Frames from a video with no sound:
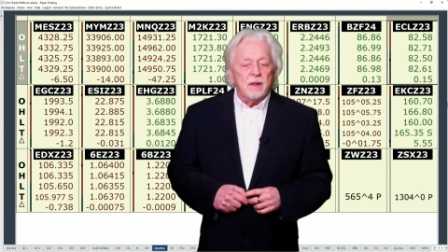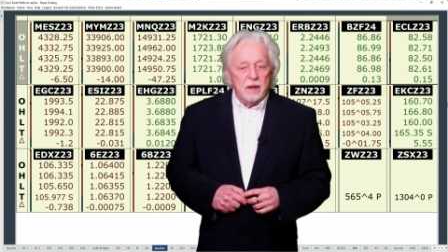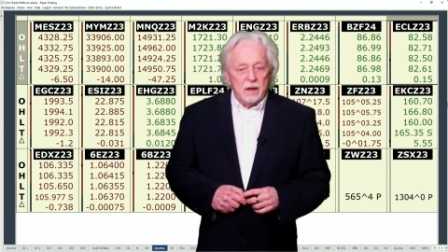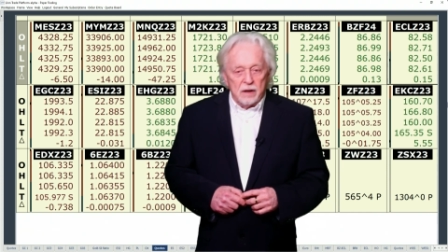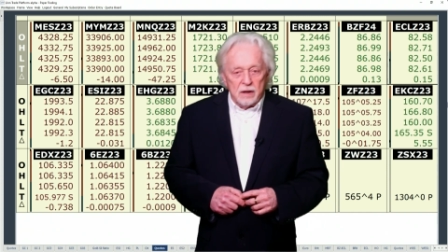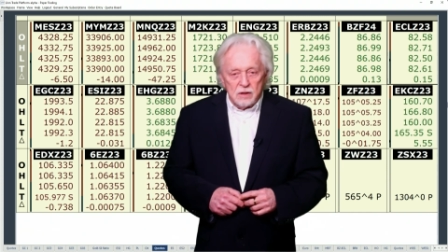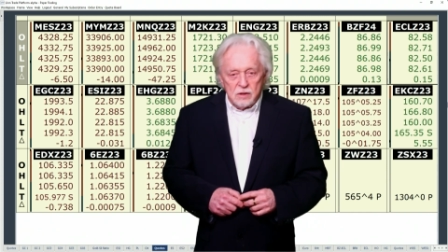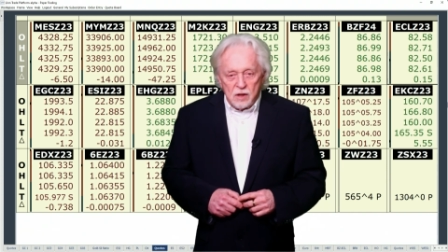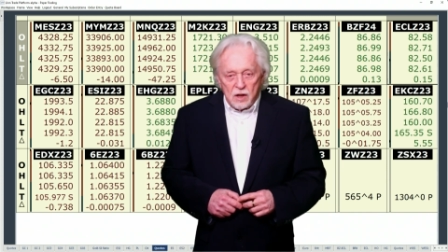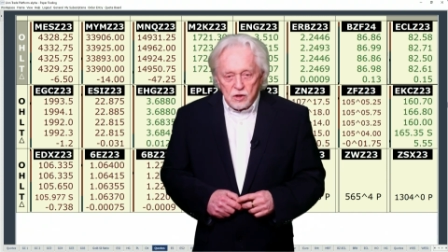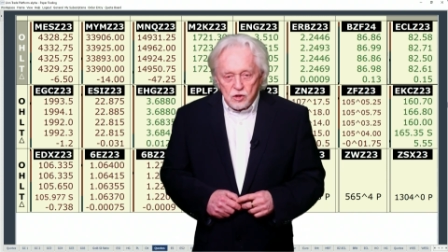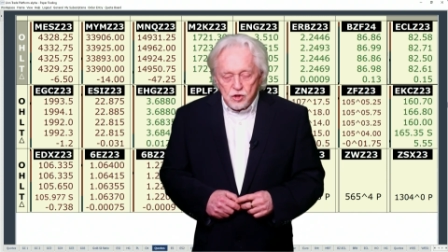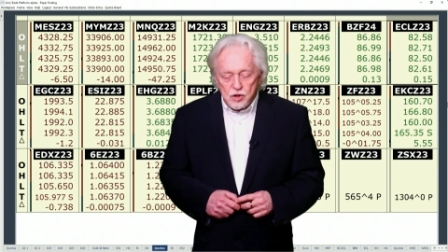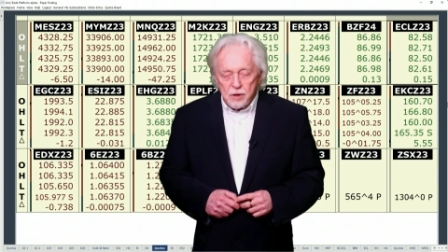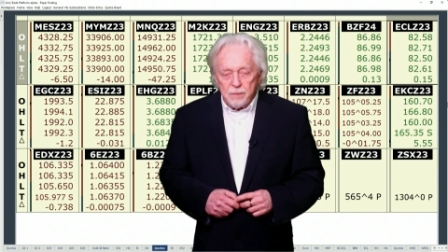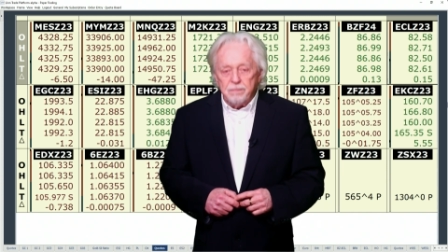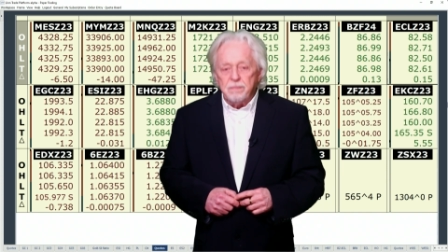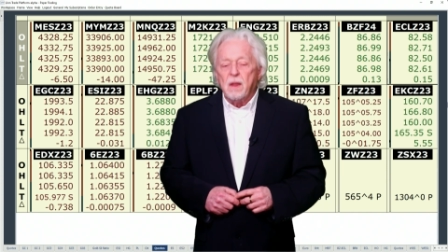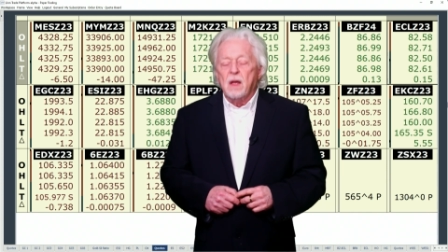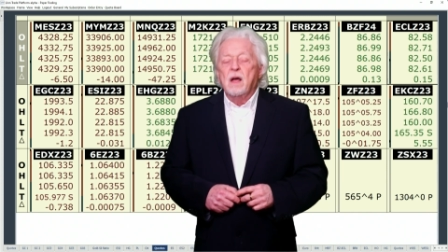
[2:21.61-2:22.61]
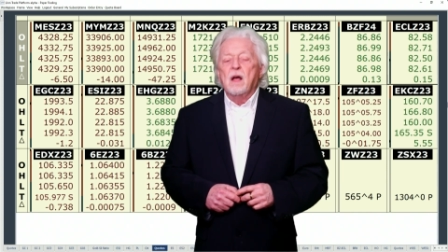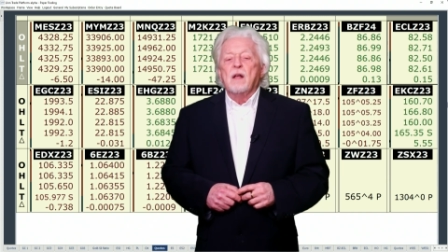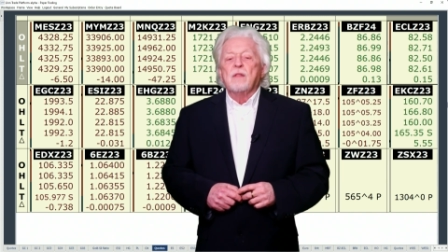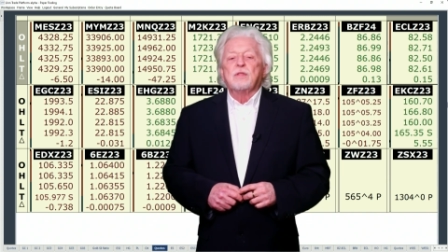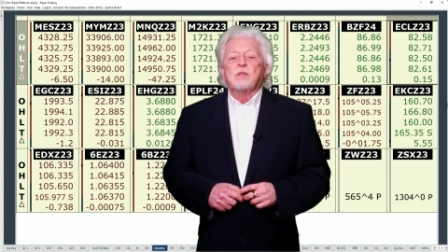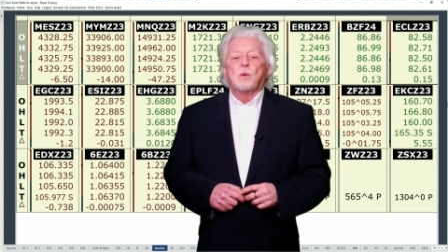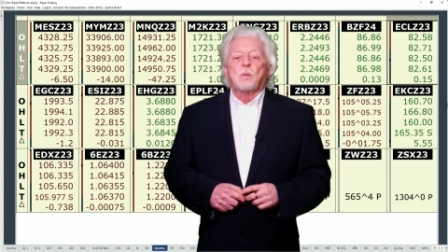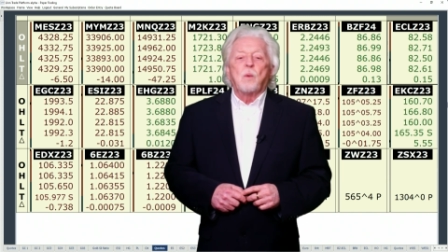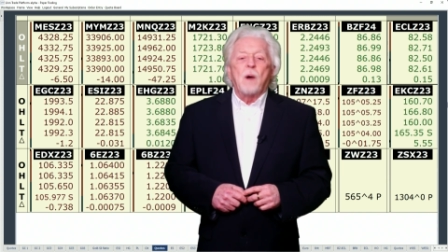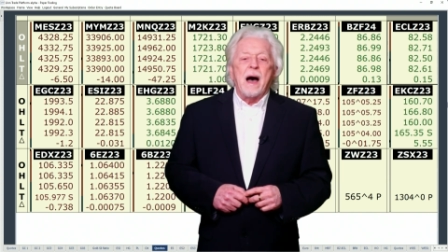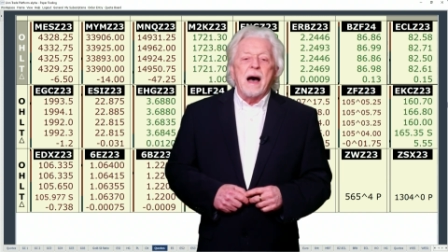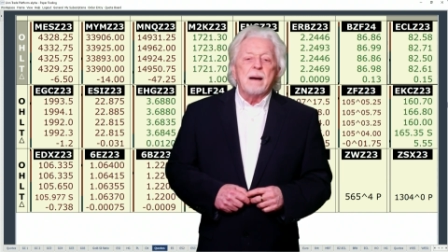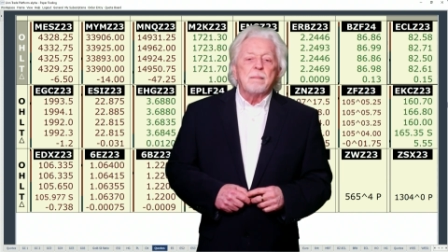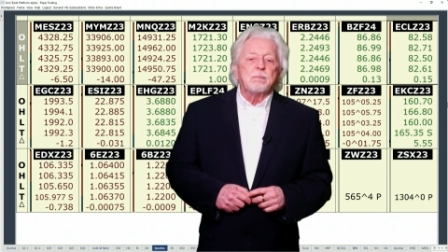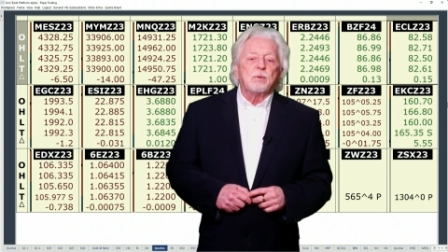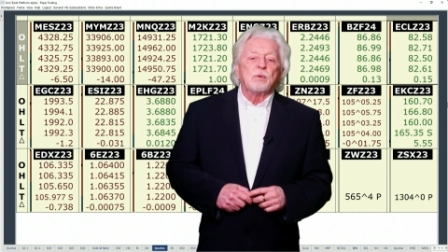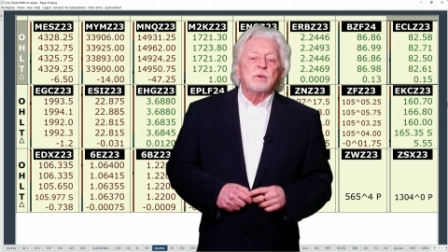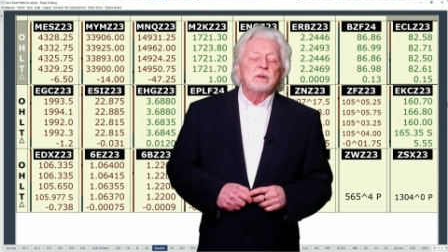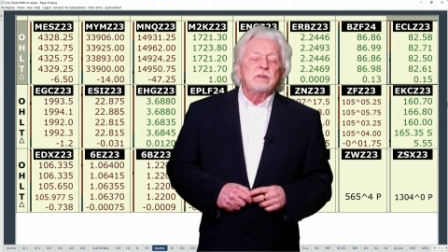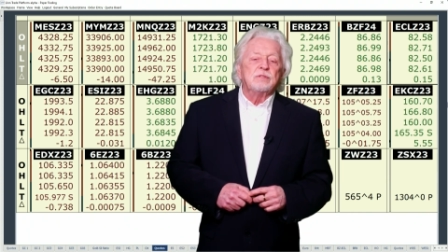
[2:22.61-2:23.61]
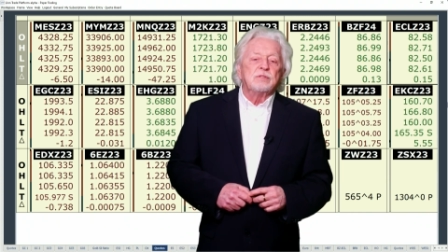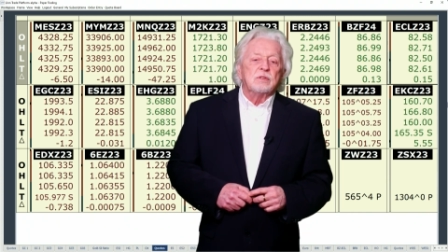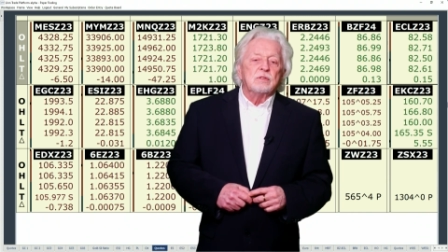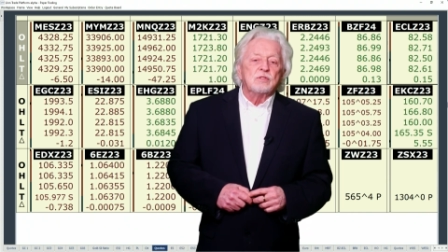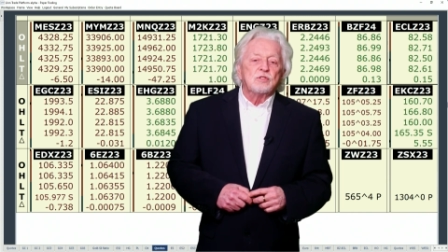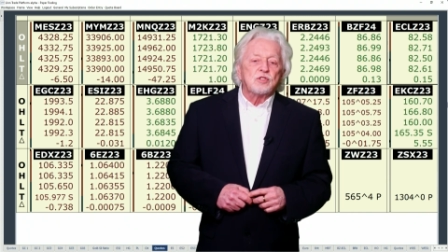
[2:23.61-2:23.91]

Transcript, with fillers: In addition, the robberies in